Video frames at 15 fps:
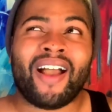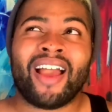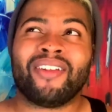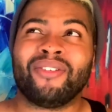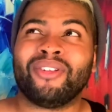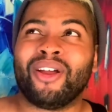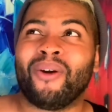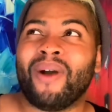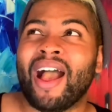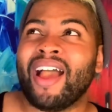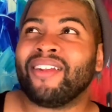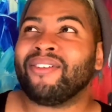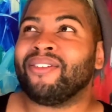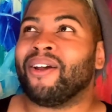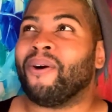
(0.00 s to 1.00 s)
I don't know. I
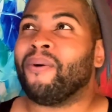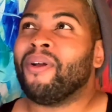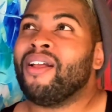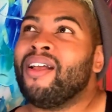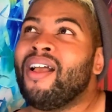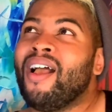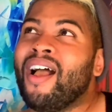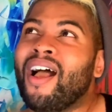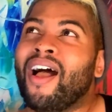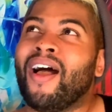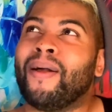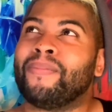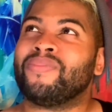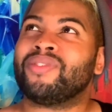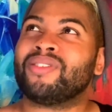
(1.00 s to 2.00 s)
don't know.
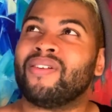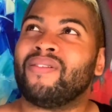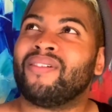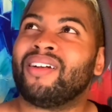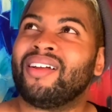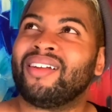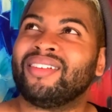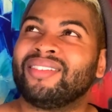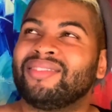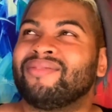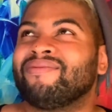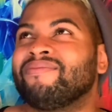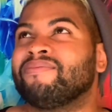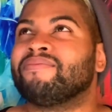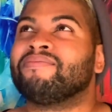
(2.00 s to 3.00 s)
So,
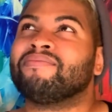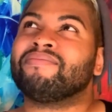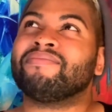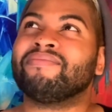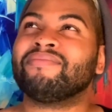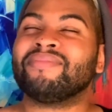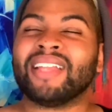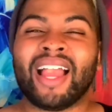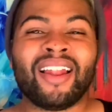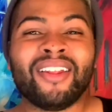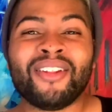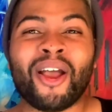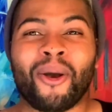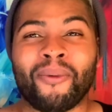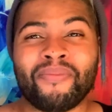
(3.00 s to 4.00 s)
I don't
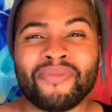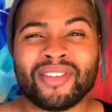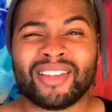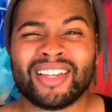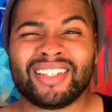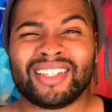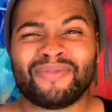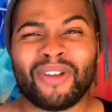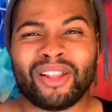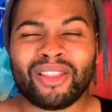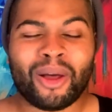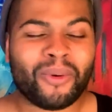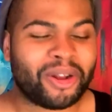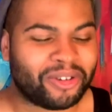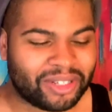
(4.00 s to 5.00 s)
know. It just felt
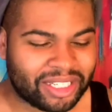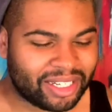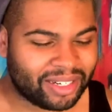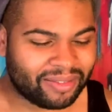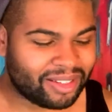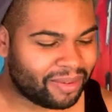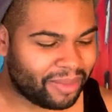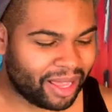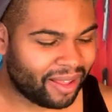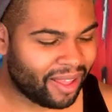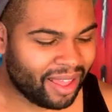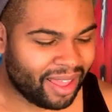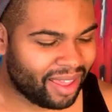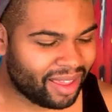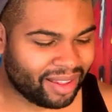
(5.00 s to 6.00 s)
low energy to me.
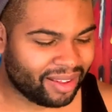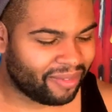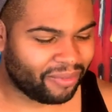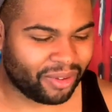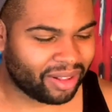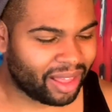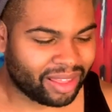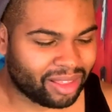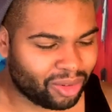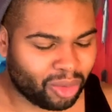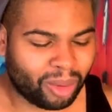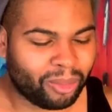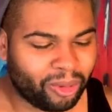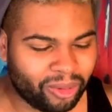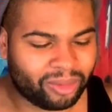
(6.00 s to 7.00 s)
It didn't feel like the
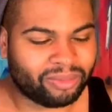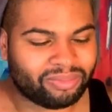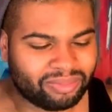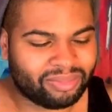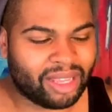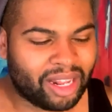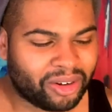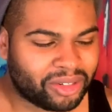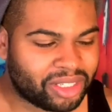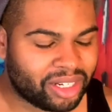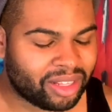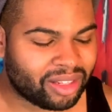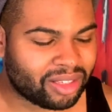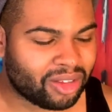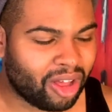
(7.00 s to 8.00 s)
normal energy
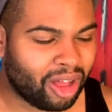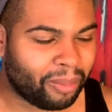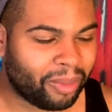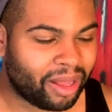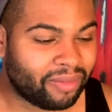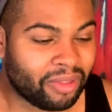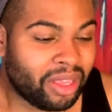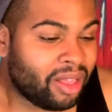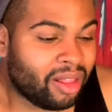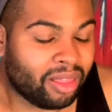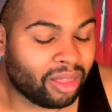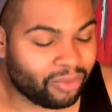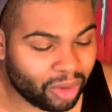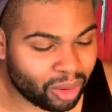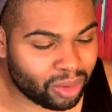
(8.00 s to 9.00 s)
of the song, but
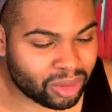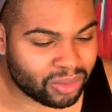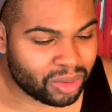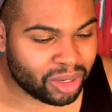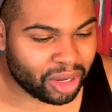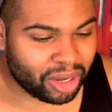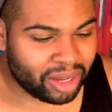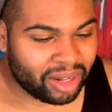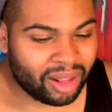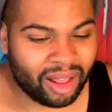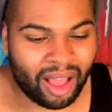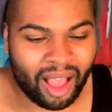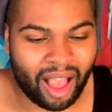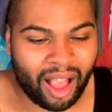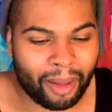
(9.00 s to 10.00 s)
the vocals were good.
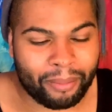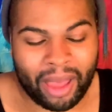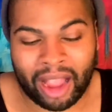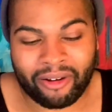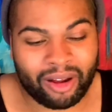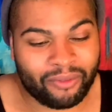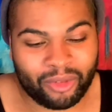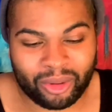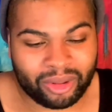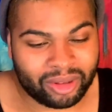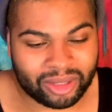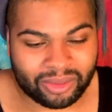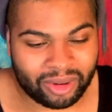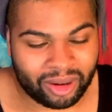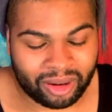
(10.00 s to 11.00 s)
Background
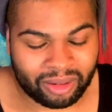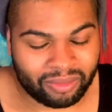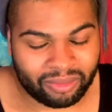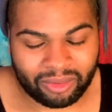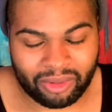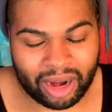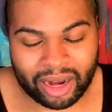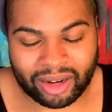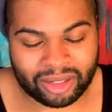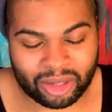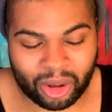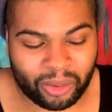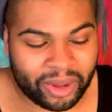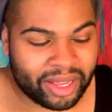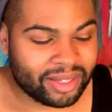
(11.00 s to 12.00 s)
vocals were great as
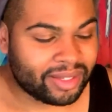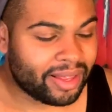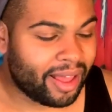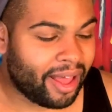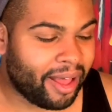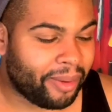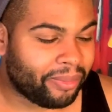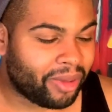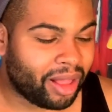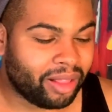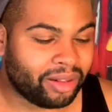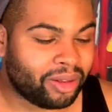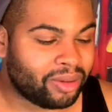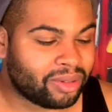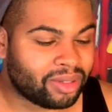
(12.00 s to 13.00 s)
always.
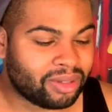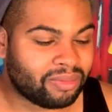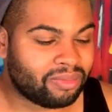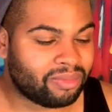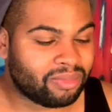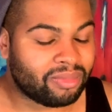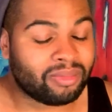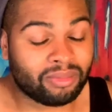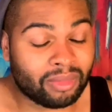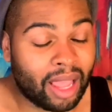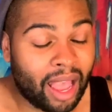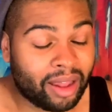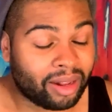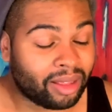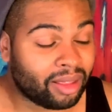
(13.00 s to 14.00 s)
Kelly knows
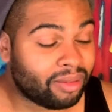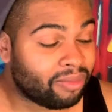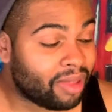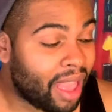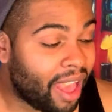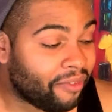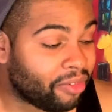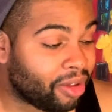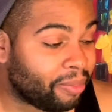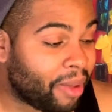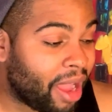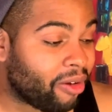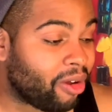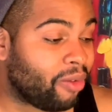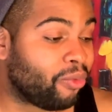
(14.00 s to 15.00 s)
how to have good
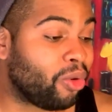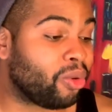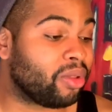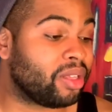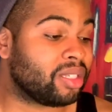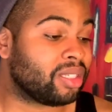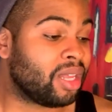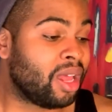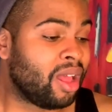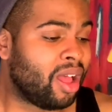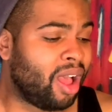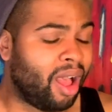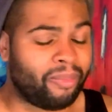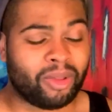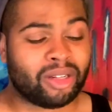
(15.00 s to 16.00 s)
background vocalists.
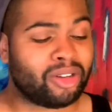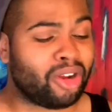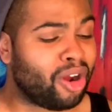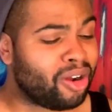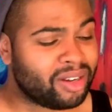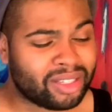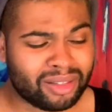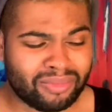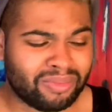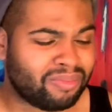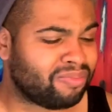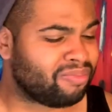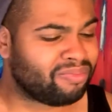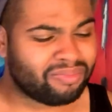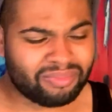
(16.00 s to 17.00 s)
Guitarist,
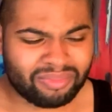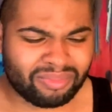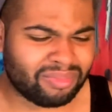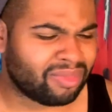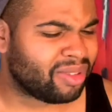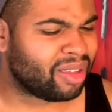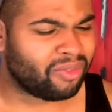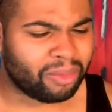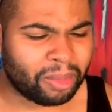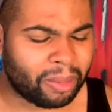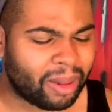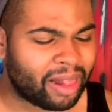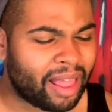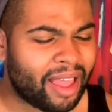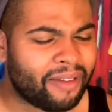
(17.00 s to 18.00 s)
giving me
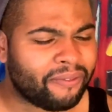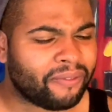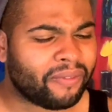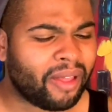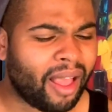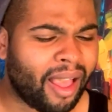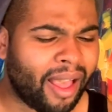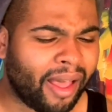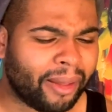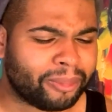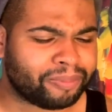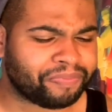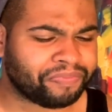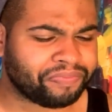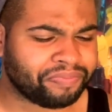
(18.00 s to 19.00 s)
my life.
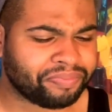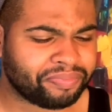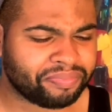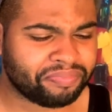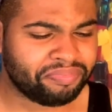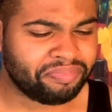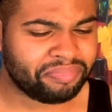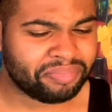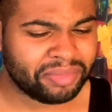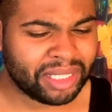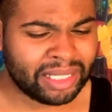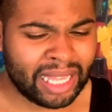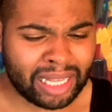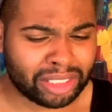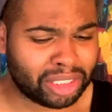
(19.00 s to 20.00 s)

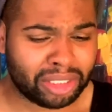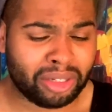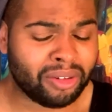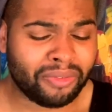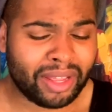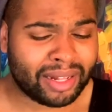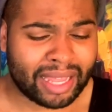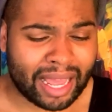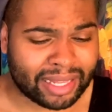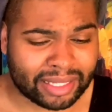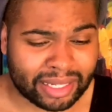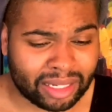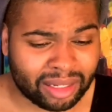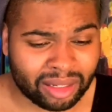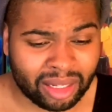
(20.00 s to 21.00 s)
And yeah, she looked
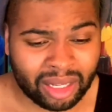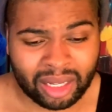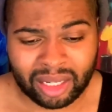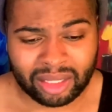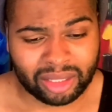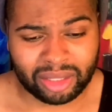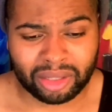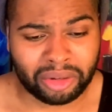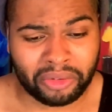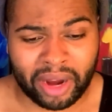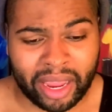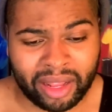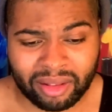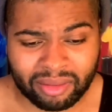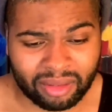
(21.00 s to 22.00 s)
fantastic. She looked
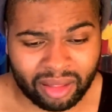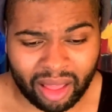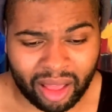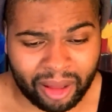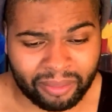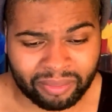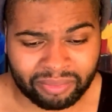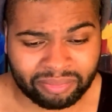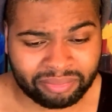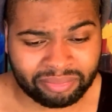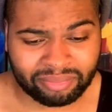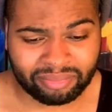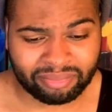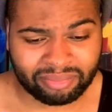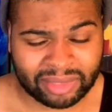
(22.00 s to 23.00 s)
great.
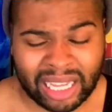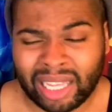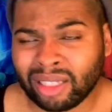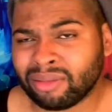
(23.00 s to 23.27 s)
Yeah.